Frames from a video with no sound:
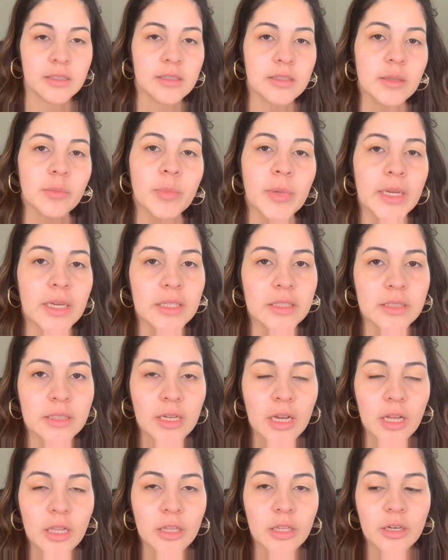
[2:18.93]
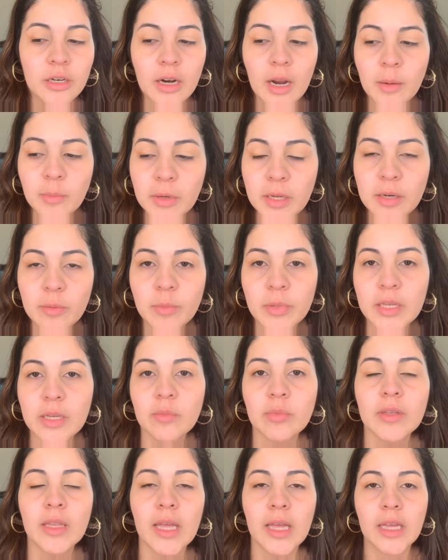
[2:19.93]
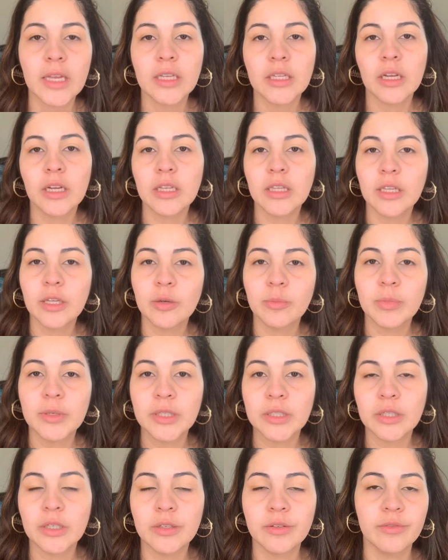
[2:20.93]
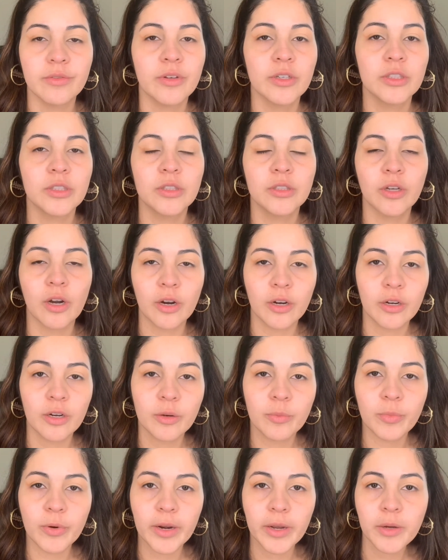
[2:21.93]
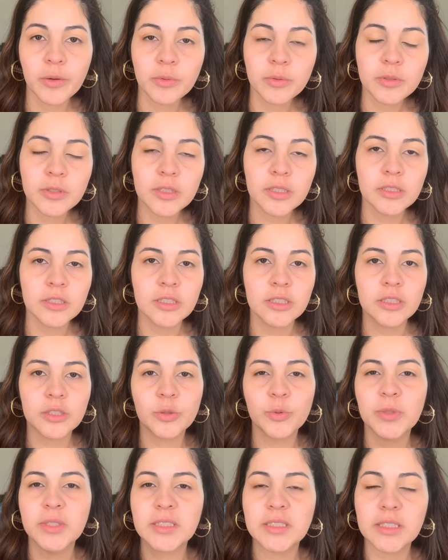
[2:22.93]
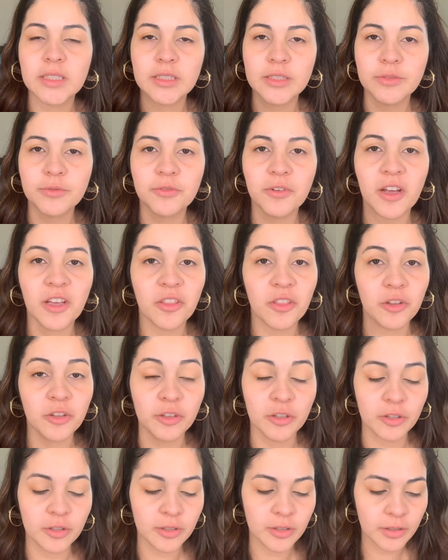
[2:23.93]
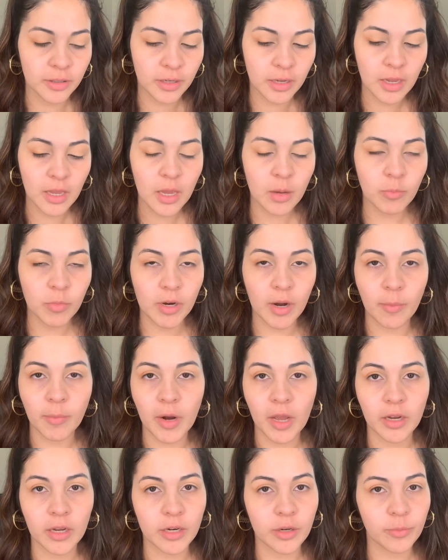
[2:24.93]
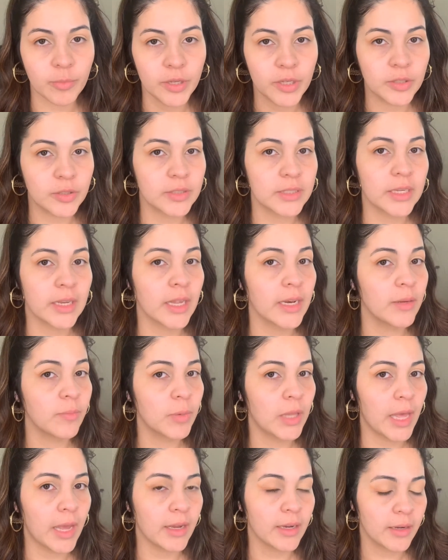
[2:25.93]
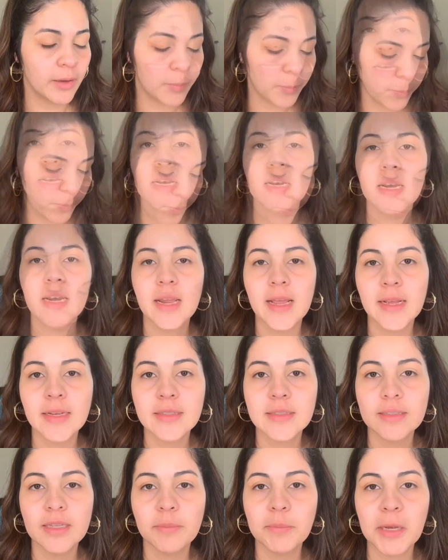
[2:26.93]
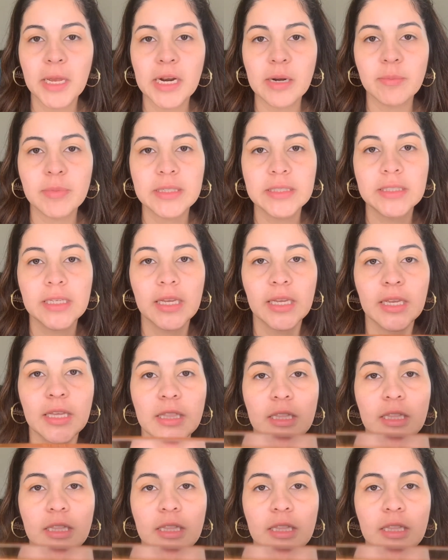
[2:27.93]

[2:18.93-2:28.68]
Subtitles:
a base color. I'm going to be applying a little bit of a darker browns just to intensify the look, but I'm not going to be using any black. Next, I'm going to be taking the